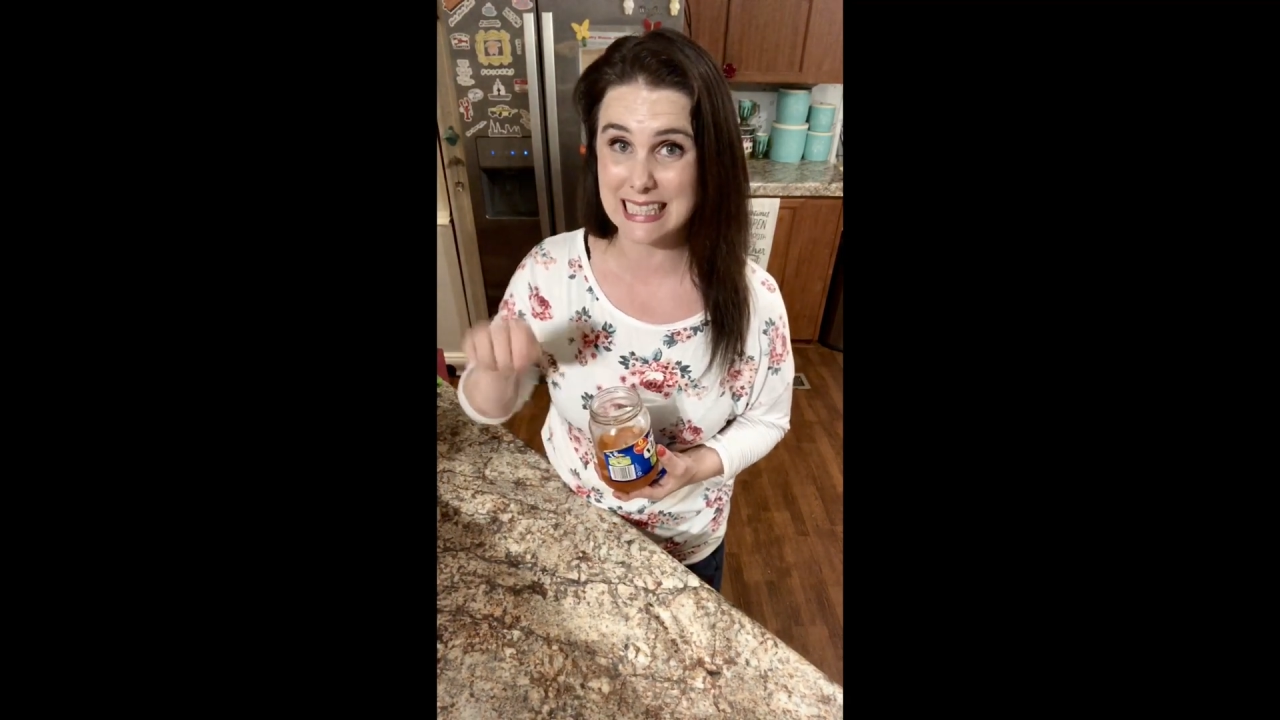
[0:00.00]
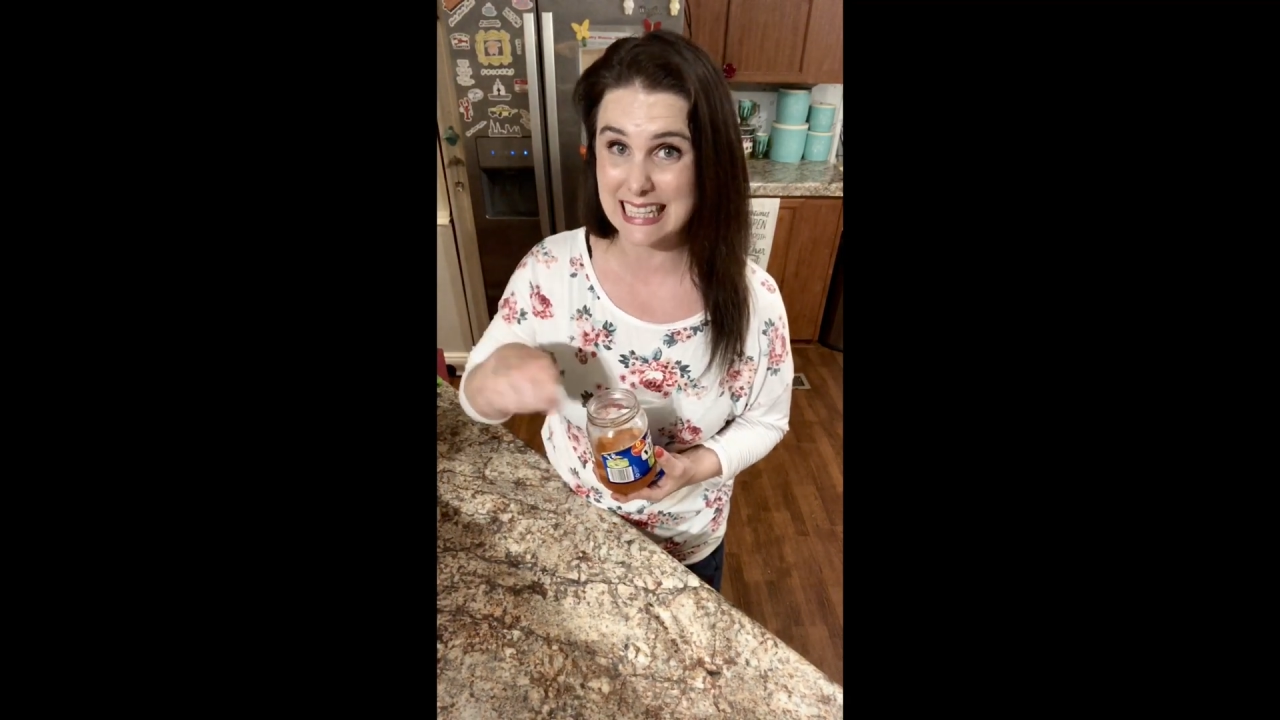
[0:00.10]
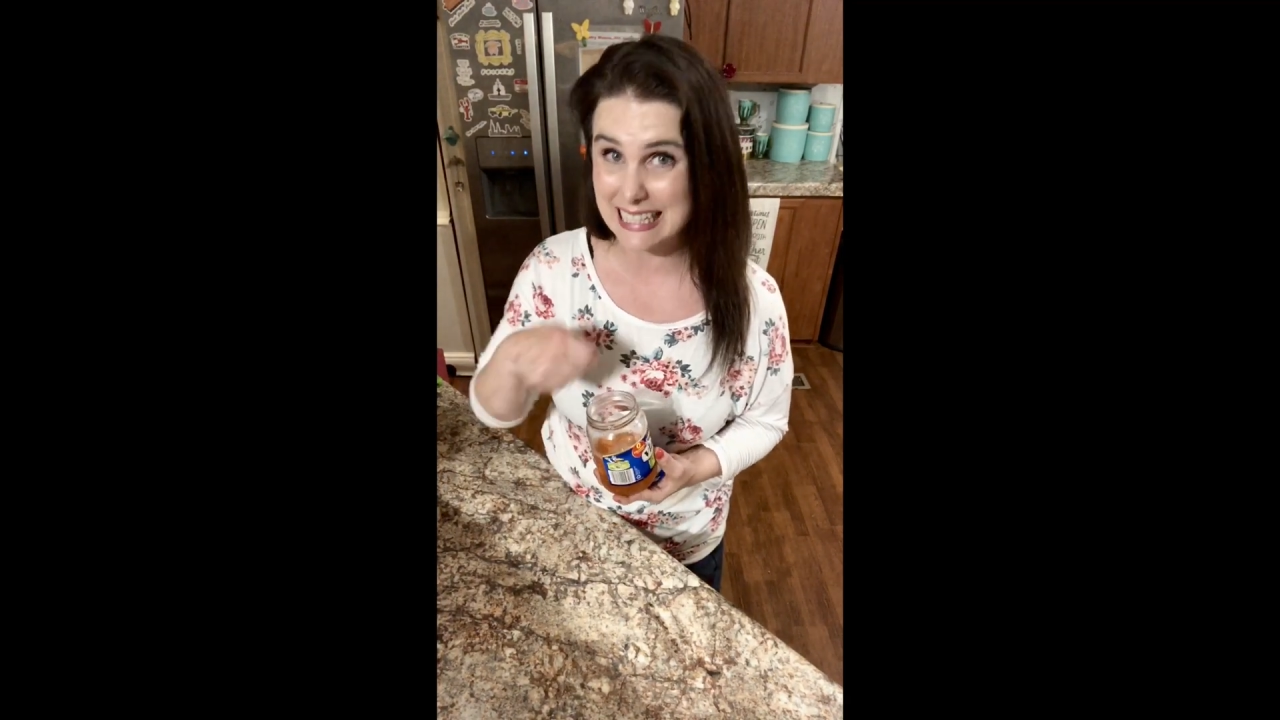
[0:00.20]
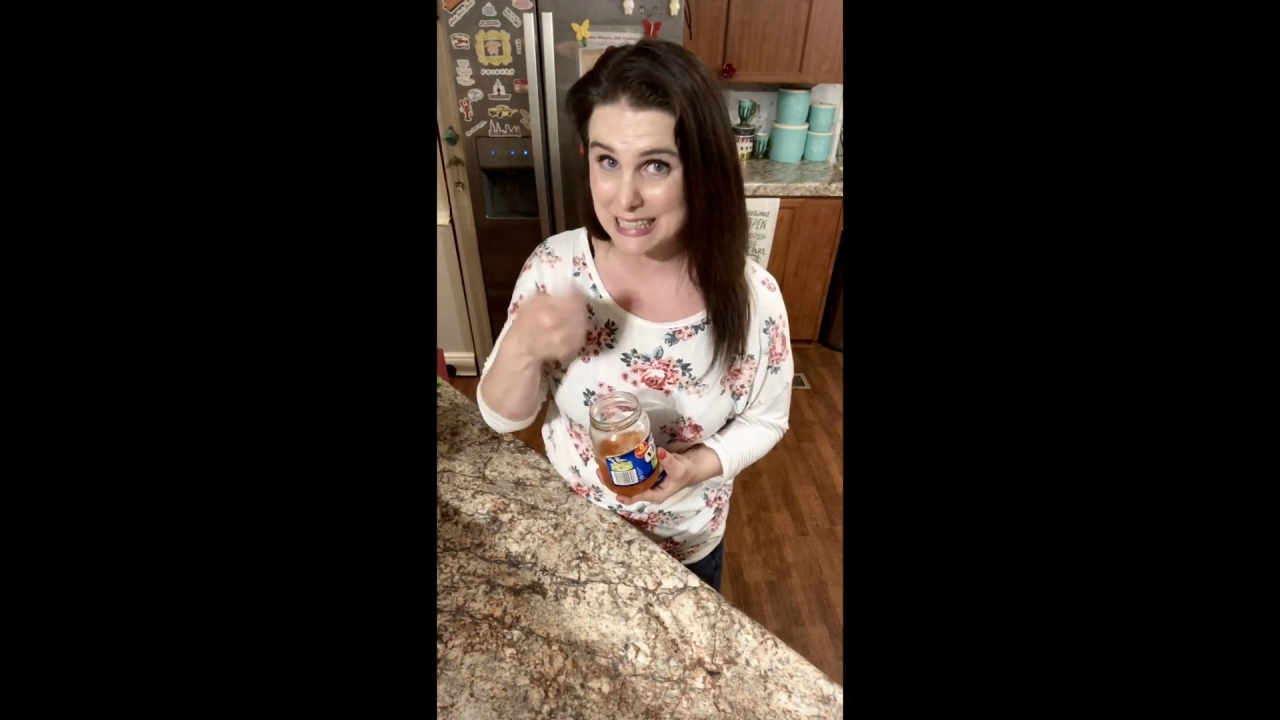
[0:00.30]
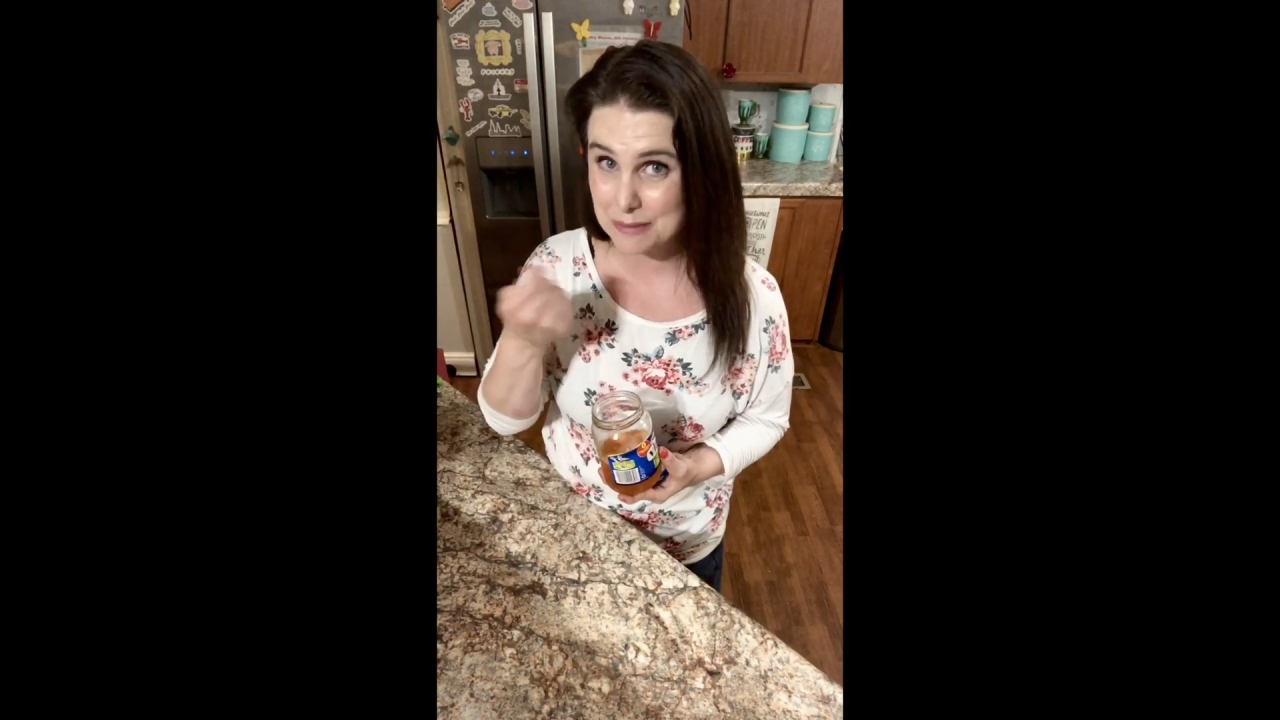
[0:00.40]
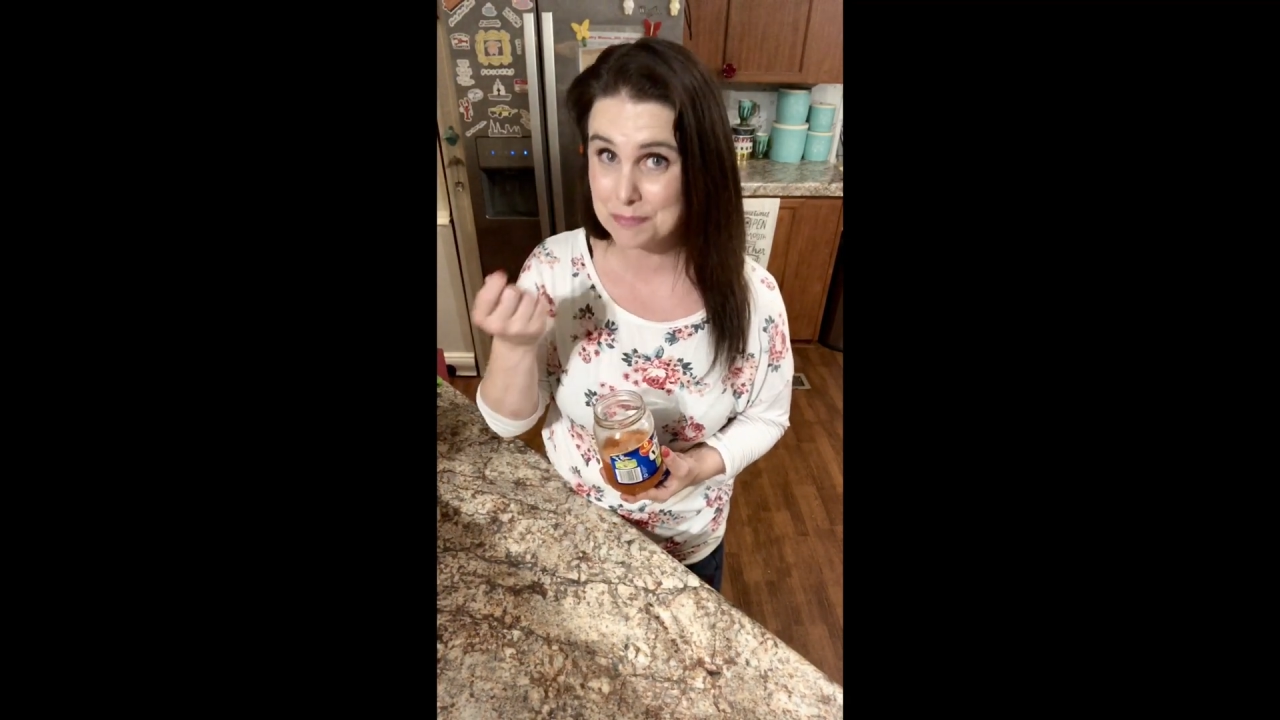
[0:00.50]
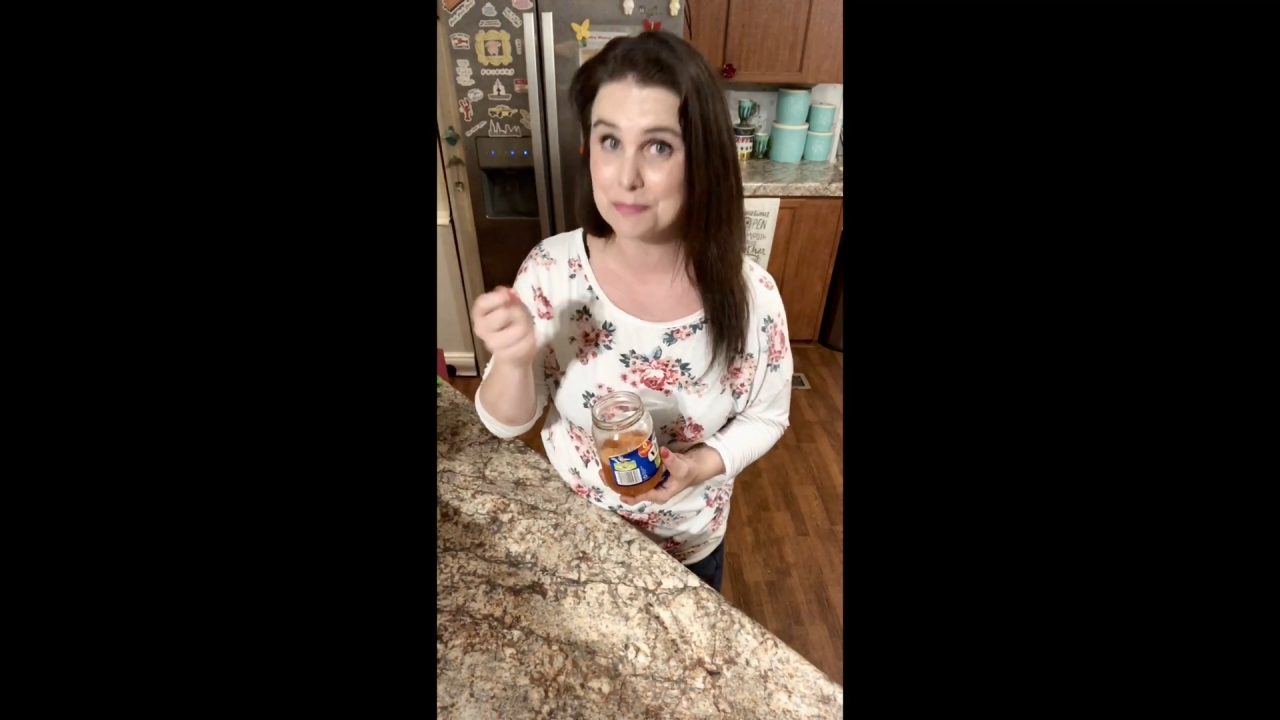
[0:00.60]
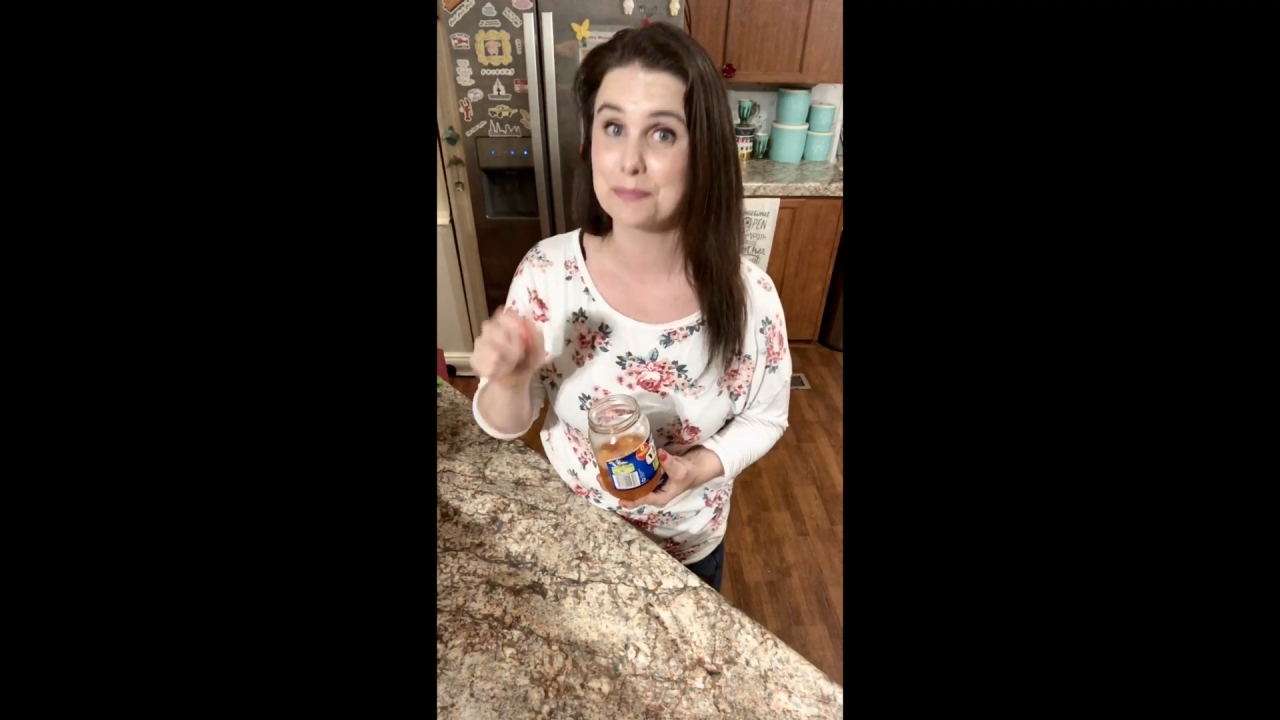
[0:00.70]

eating them